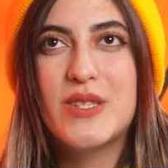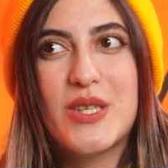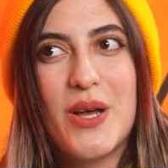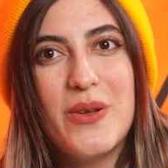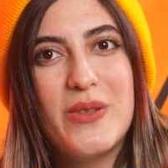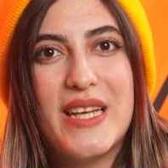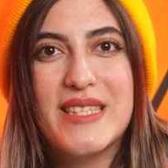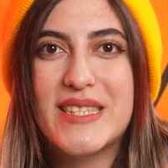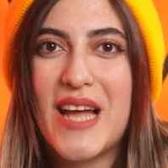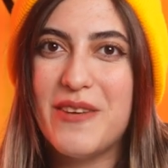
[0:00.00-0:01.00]
So
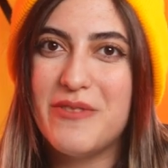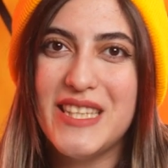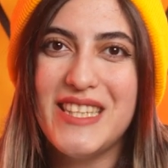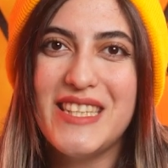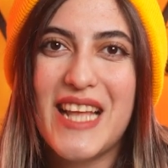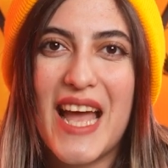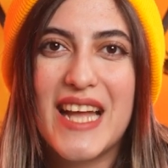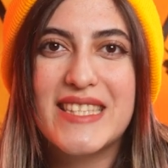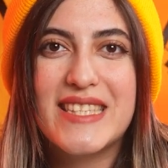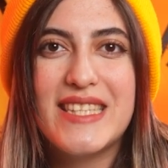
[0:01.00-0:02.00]
let's dive in
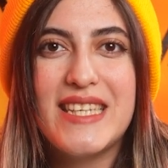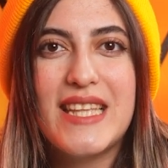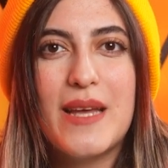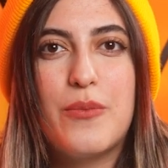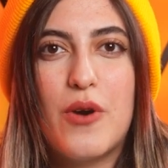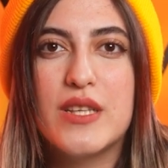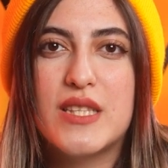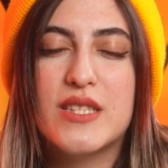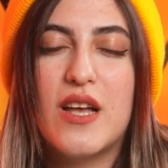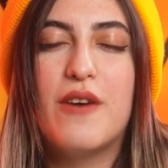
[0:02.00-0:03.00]
and see the
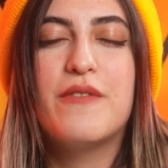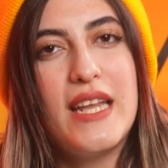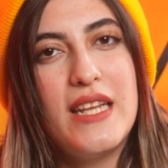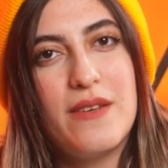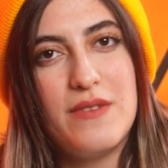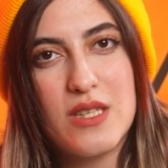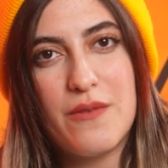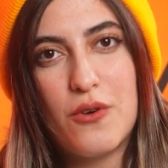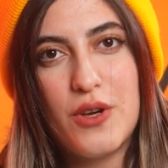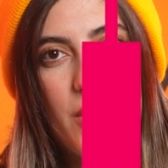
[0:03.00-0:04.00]
process of getting a visa
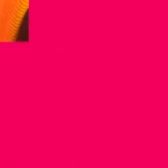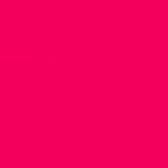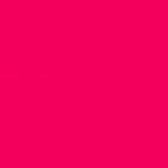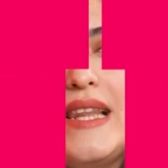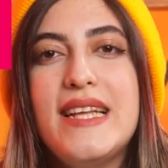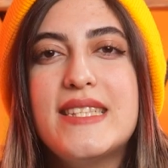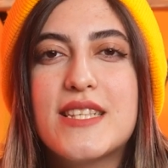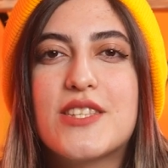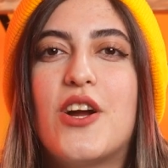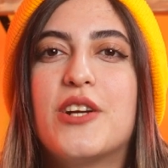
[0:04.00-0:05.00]
for Iran.
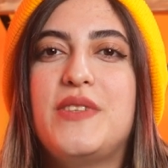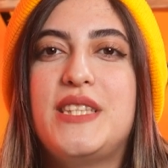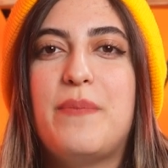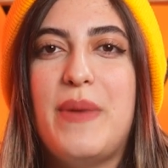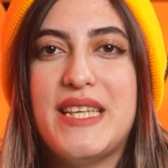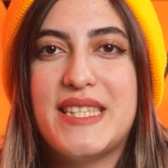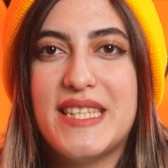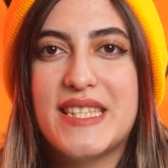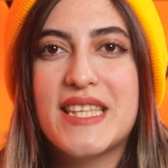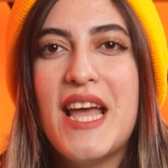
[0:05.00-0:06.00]
Let's start with the
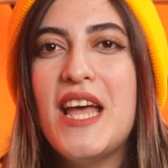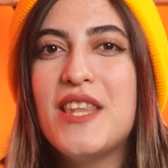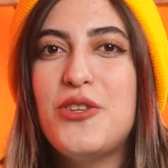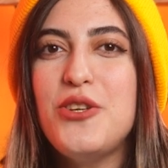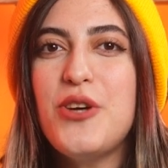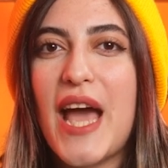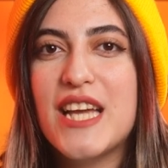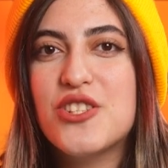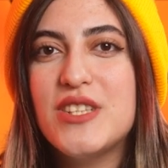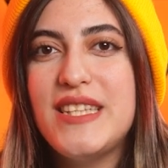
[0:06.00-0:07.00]
basics. Do you
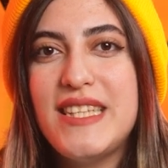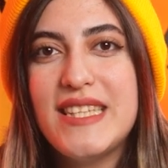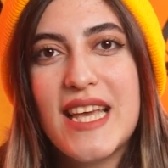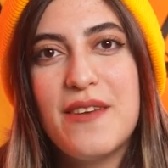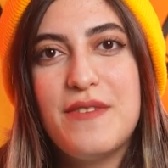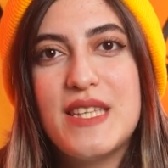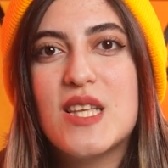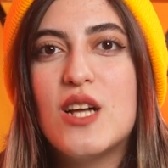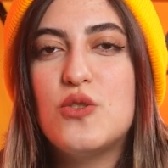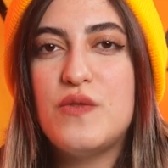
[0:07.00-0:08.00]
actually need a
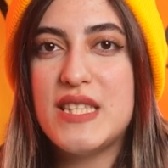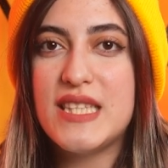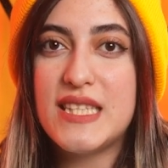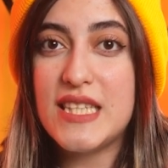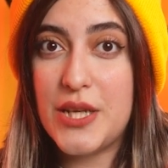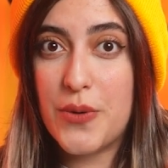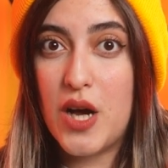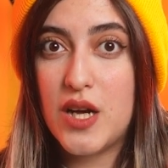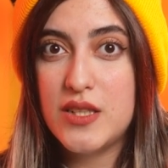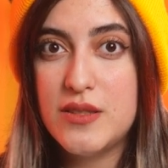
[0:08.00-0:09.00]
visa to visit
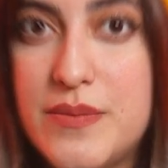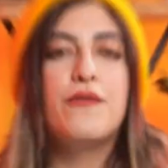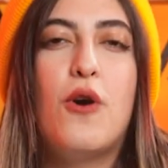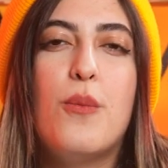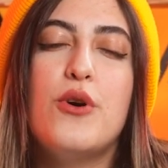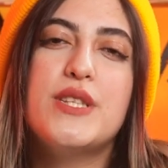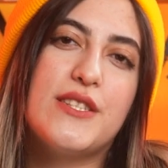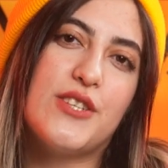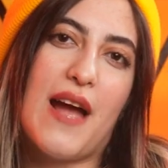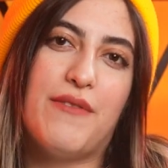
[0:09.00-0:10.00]
Iran? For most
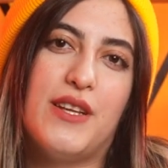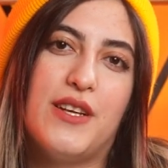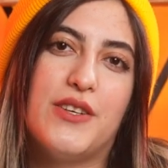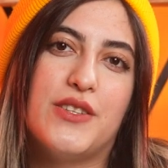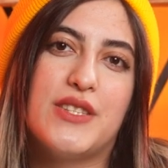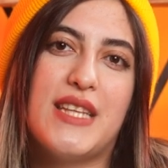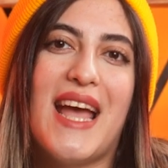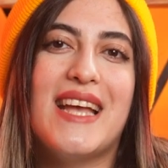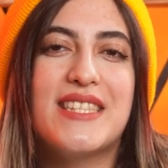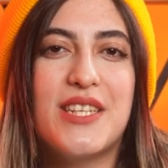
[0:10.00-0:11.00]
travelers, the
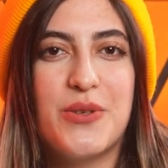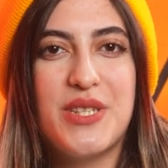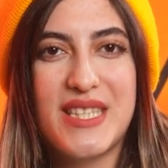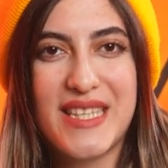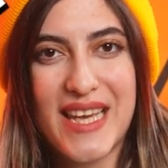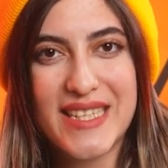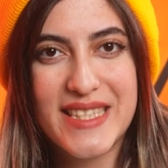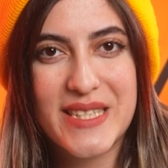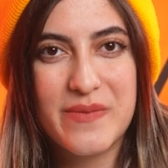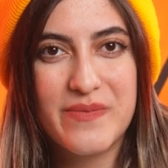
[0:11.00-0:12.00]
answer is
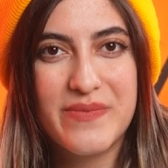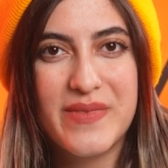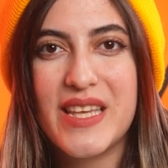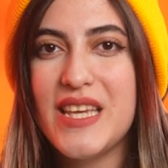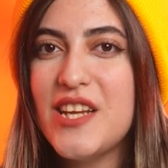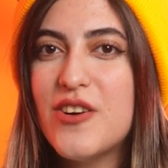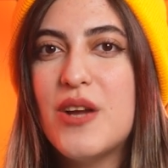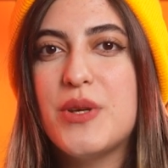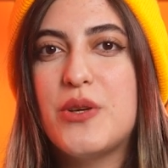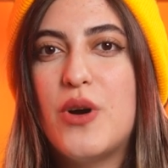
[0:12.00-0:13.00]
yes.
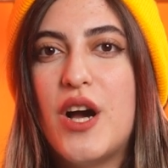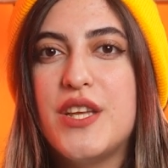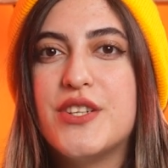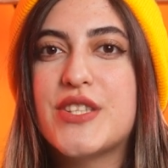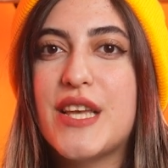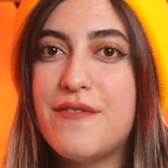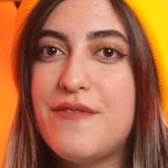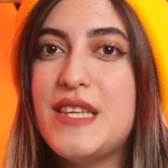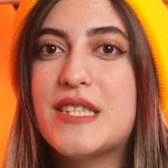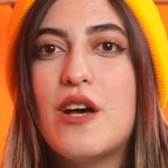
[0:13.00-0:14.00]
Iran requires a
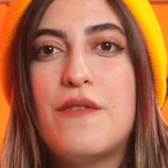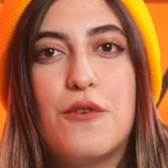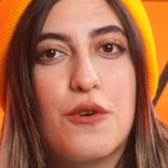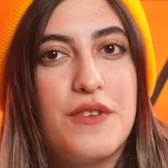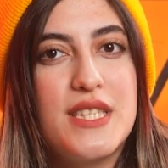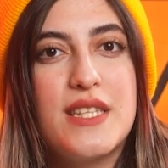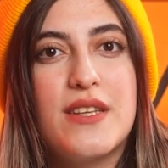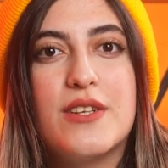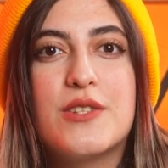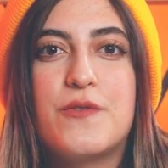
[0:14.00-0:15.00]
visa for
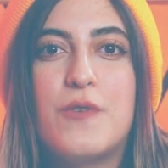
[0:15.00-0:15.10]
visitors